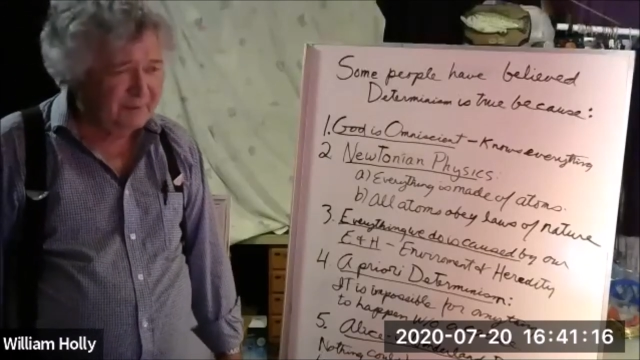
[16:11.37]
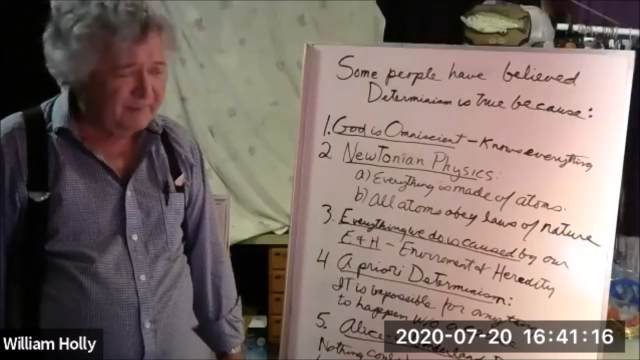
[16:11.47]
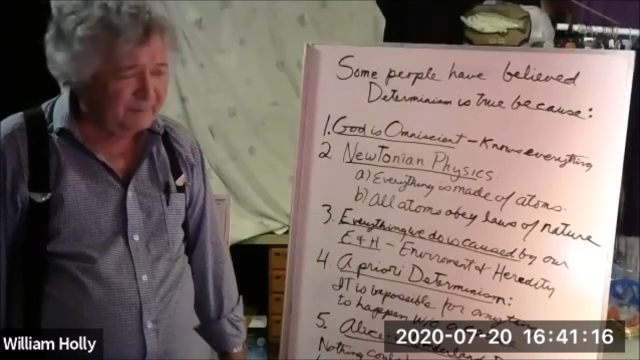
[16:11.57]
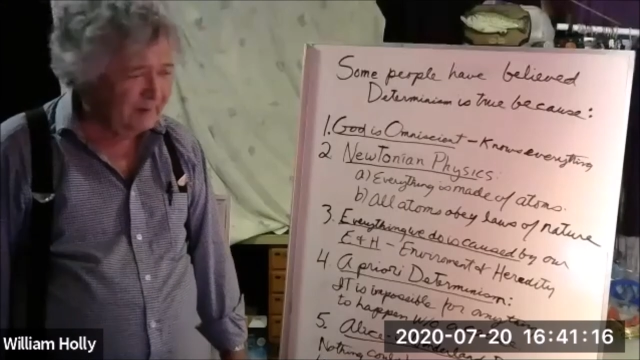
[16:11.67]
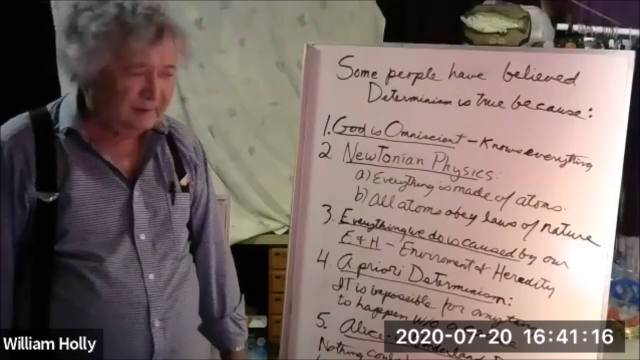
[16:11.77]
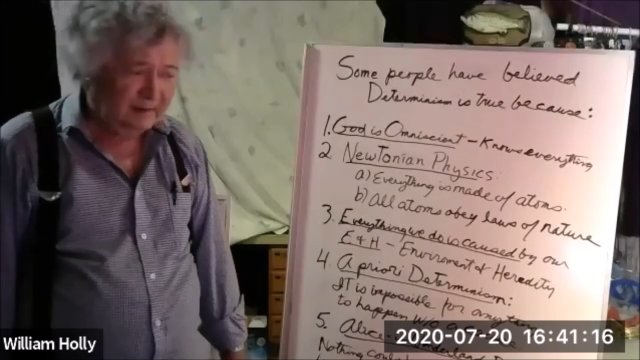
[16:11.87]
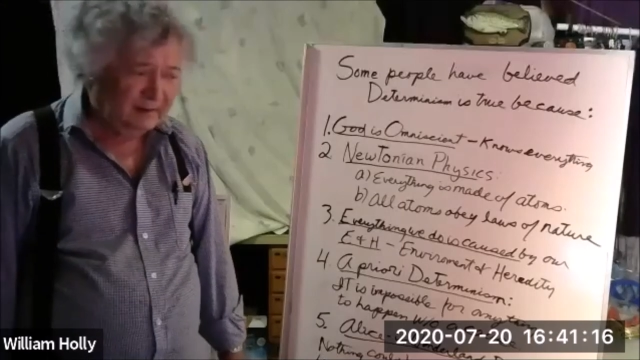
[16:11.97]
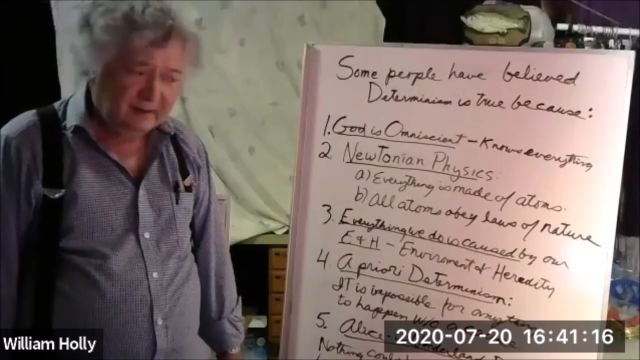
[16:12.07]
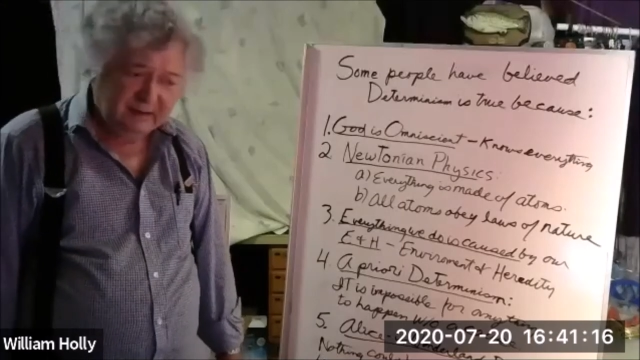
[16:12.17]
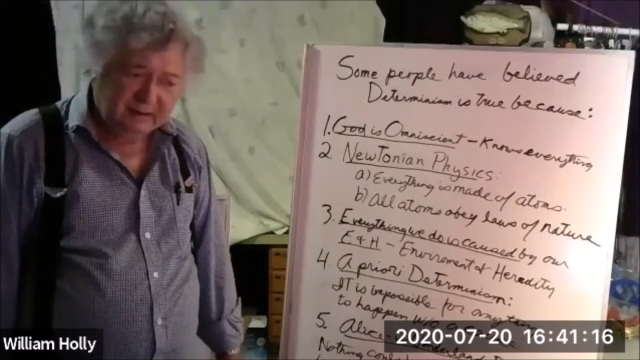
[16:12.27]
paper and
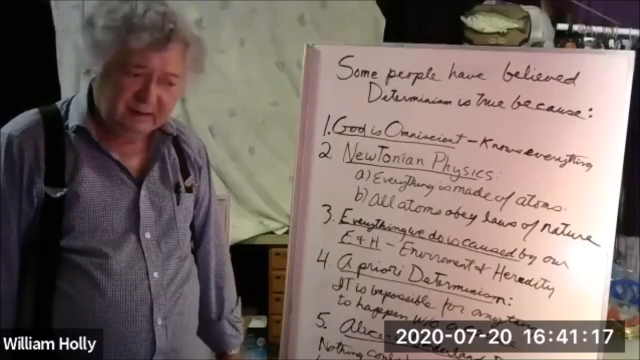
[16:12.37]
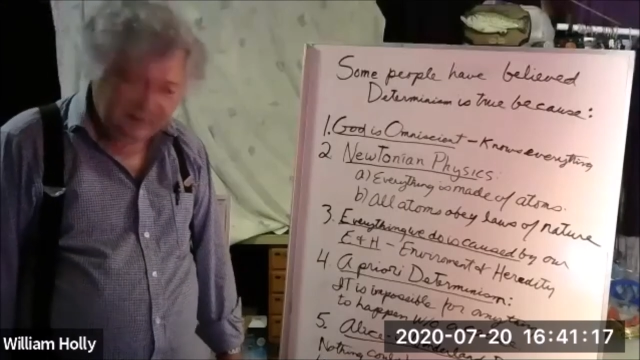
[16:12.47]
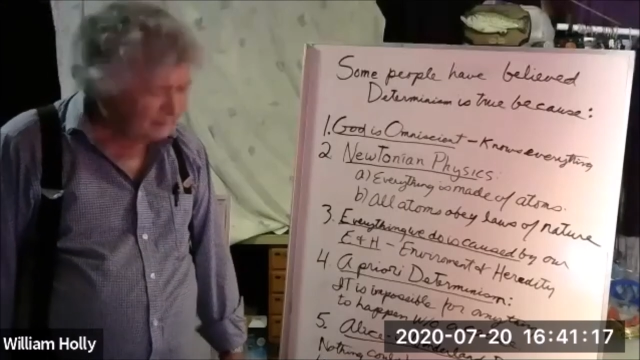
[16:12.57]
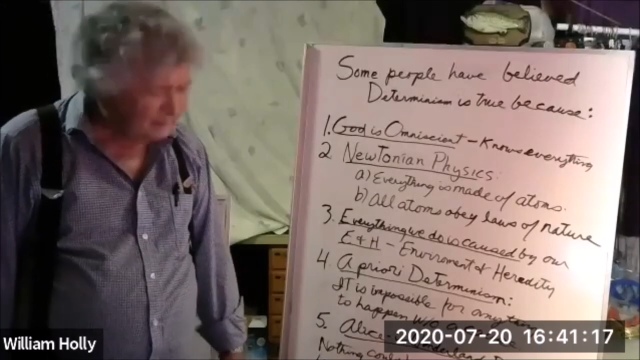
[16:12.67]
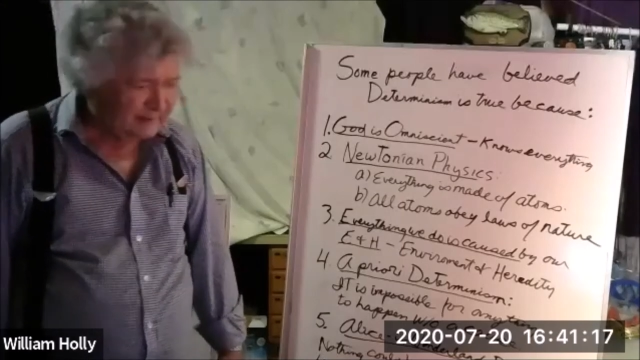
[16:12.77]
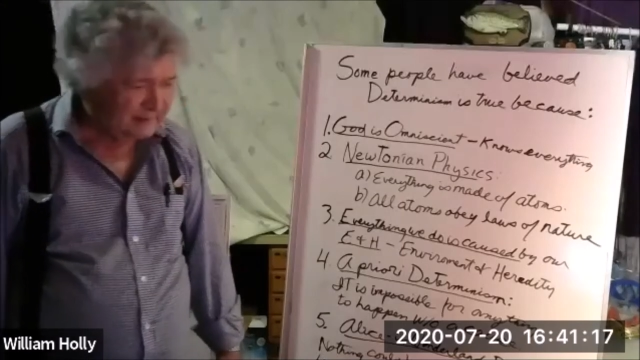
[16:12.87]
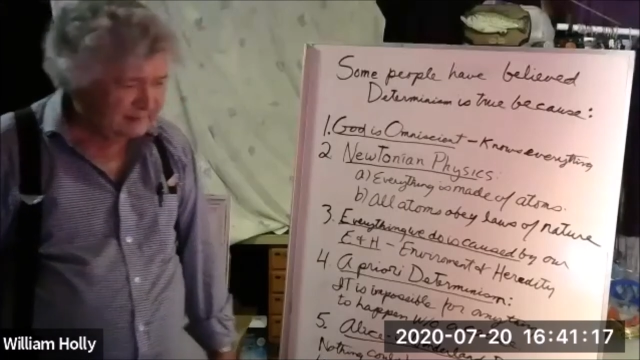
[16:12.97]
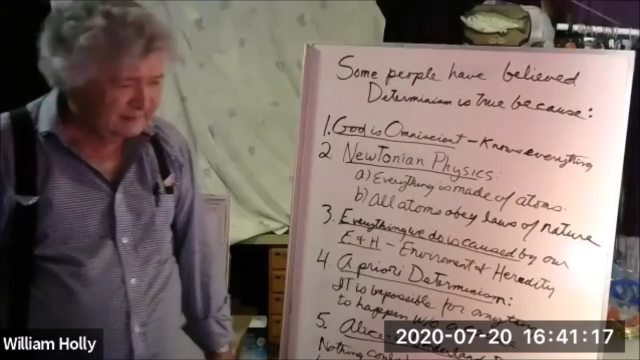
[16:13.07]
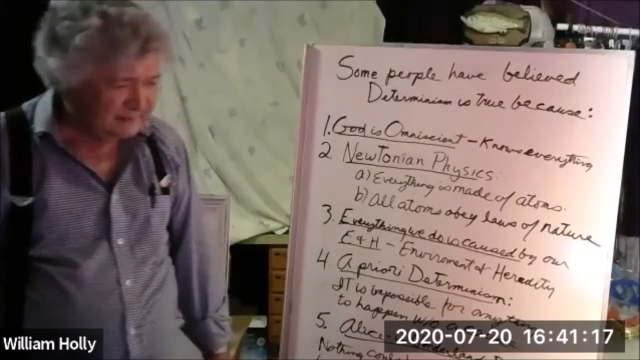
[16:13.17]
clearly he didn't